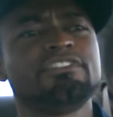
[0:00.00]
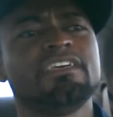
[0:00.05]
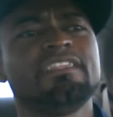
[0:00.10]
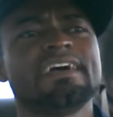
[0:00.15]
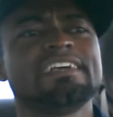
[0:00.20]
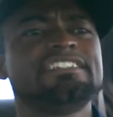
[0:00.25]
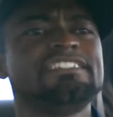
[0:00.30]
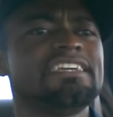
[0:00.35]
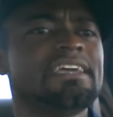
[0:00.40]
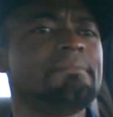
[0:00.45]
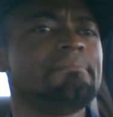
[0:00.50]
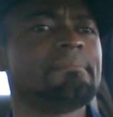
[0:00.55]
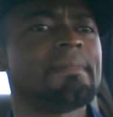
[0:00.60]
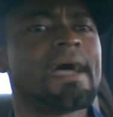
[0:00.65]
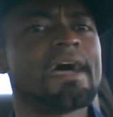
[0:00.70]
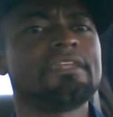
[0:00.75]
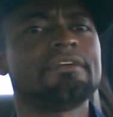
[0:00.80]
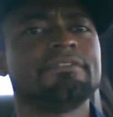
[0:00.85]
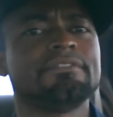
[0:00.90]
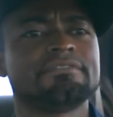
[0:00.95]
None of that shit
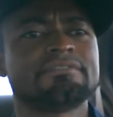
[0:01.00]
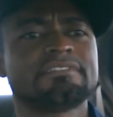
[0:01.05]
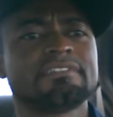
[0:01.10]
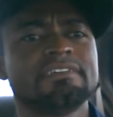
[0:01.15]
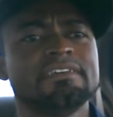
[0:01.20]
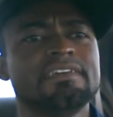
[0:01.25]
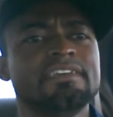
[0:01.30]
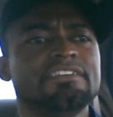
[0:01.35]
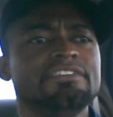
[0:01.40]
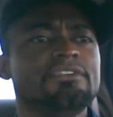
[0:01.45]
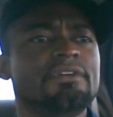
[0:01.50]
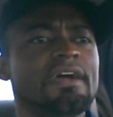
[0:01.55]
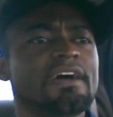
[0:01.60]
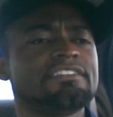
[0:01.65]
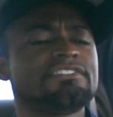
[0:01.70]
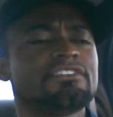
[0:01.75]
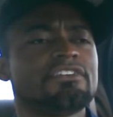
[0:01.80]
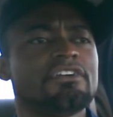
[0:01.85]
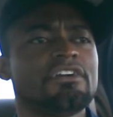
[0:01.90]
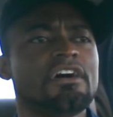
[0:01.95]
matters. You
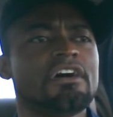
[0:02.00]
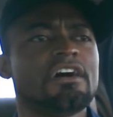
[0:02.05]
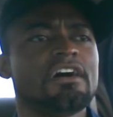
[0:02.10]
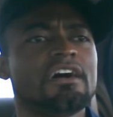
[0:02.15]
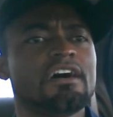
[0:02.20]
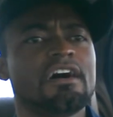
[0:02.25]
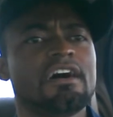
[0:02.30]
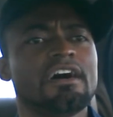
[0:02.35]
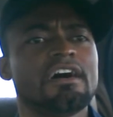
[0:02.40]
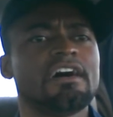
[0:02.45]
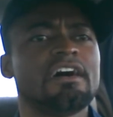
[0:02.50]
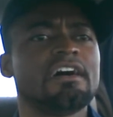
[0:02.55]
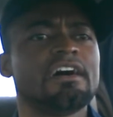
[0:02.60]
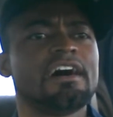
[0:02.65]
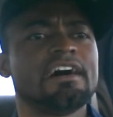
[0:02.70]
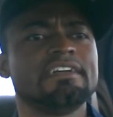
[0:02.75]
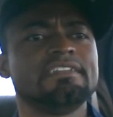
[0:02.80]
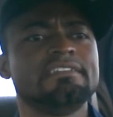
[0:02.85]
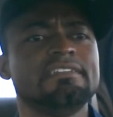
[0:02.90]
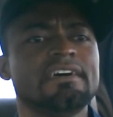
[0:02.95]
guys are
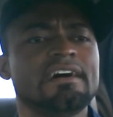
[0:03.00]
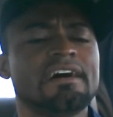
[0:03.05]
a